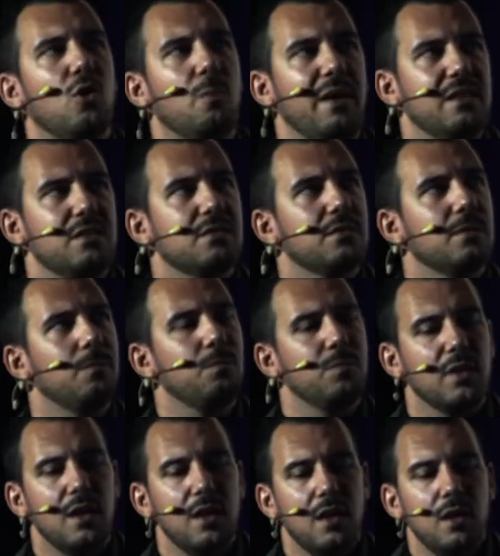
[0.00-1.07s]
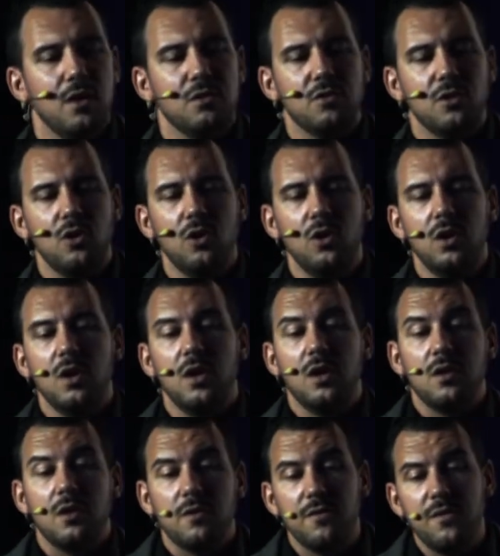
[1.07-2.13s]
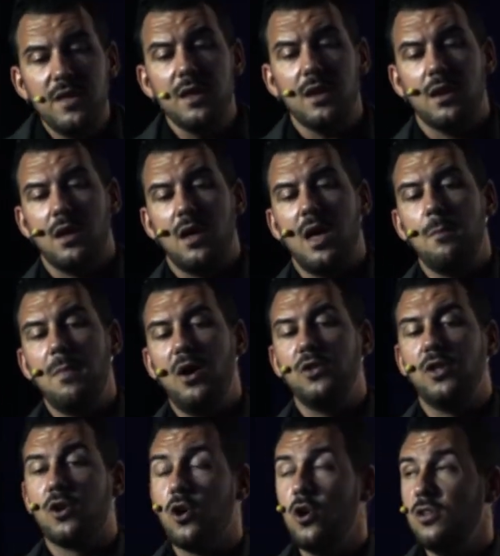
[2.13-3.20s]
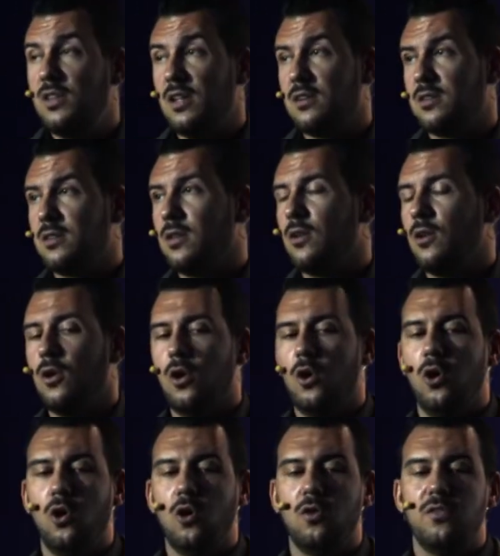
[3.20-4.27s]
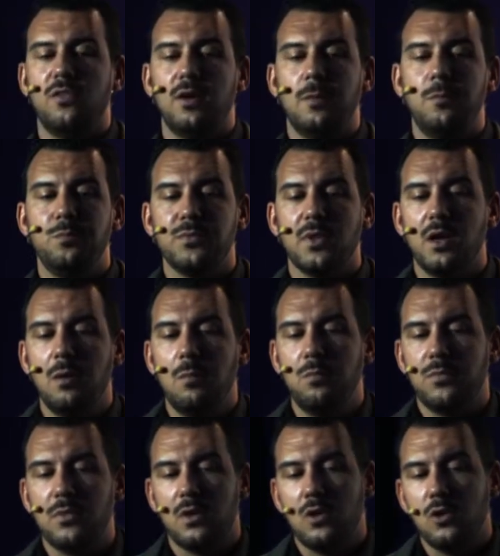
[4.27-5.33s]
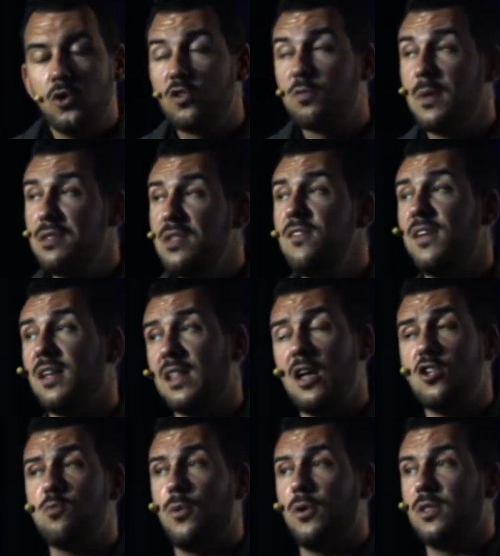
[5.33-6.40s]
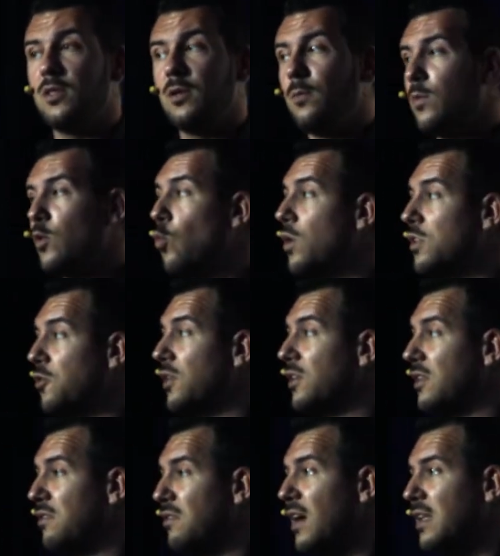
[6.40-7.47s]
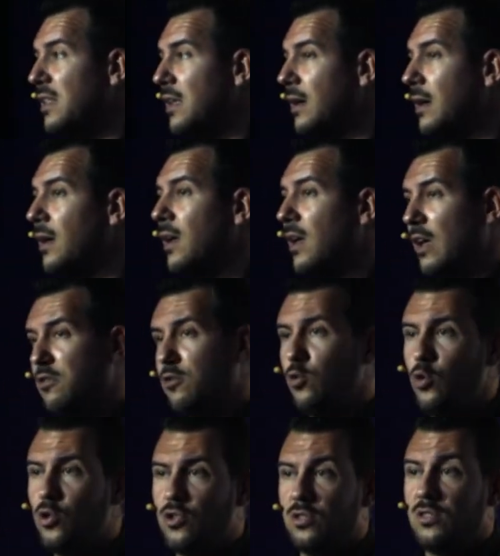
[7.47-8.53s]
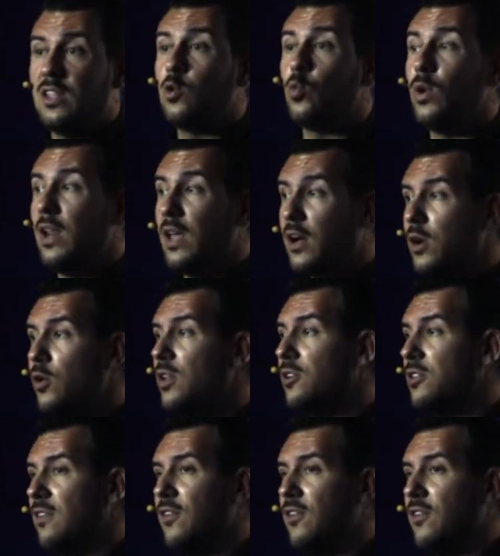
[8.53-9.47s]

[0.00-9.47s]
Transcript: commands. So think about the context of your specific touch point when you are designing a solution that will include